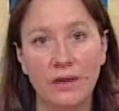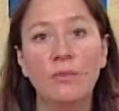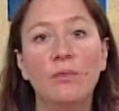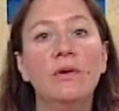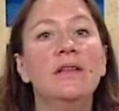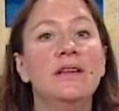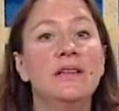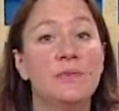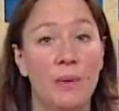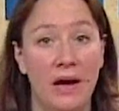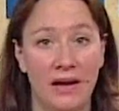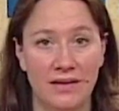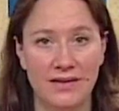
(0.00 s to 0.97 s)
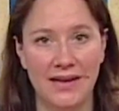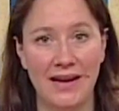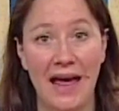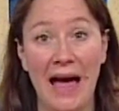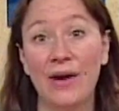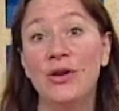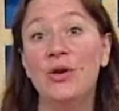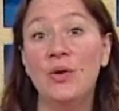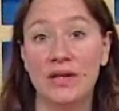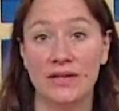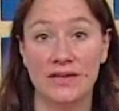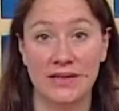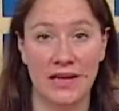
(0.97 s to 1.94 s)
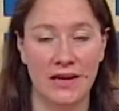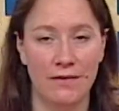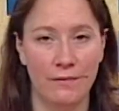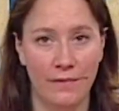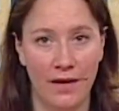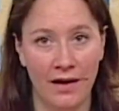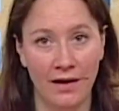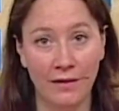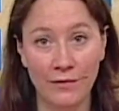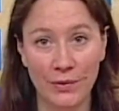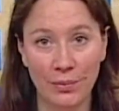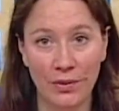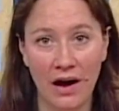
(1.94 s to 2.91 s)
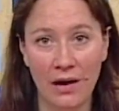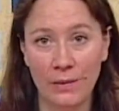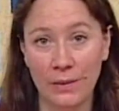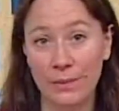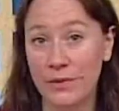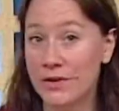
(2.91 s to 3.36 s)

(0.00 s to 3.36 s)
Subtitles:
It really depends on how you conceive of the problem.